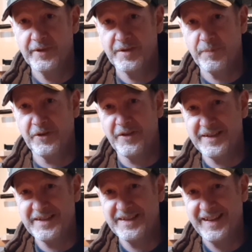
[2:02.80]
the
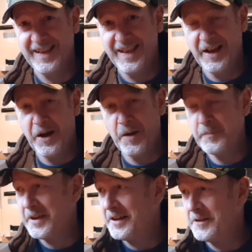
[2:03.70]
surprise. I'm
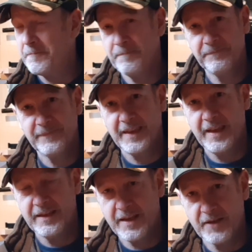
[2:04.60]
going to
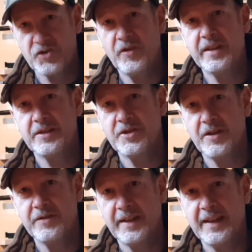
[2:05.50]
cut straight to the
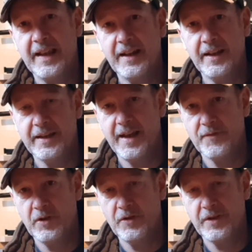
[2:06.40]
shooting, let you have
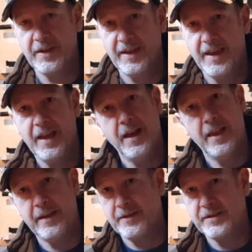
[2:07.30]
a look,
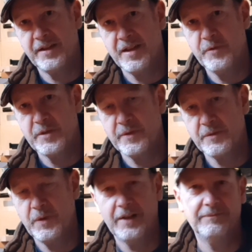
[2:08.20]
and I'll tell you which one's,
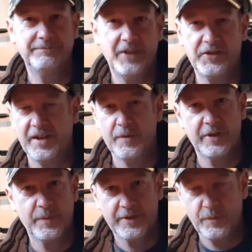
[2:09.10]
well, I'll tell you
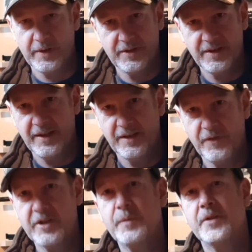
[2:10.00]
which one's which.
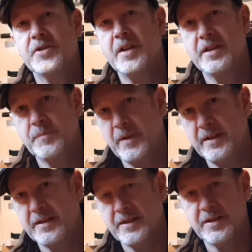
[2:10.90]
First one's
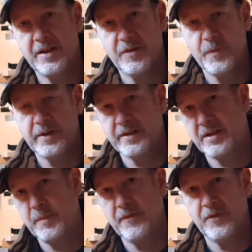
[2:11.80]
JSBs and the second one is the
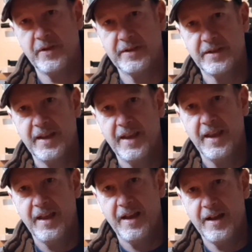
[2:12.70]
Spitfires.
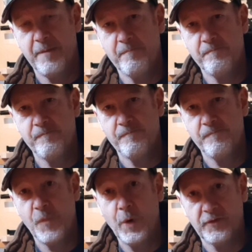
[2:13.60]
We'll
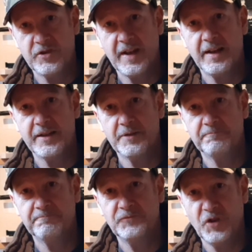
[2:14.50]
have a chat later.
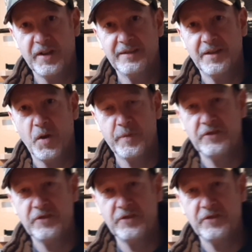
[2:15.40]
Right, I'll be